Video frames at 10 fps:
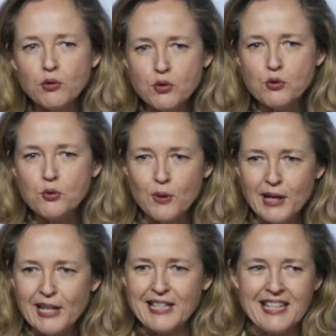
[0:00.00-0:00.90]
to do
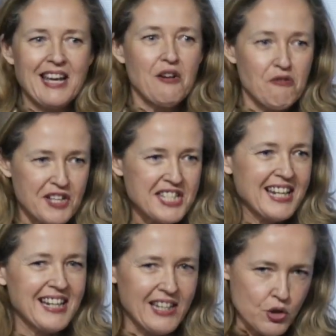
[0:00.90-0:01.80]
it
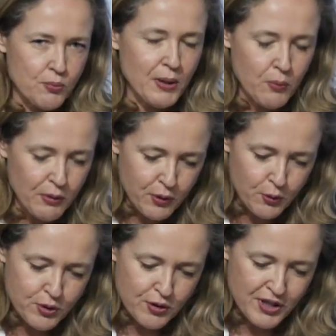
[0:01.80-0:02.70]
physically, to be with
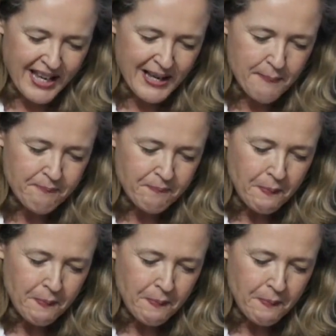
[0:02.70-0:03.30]
you today.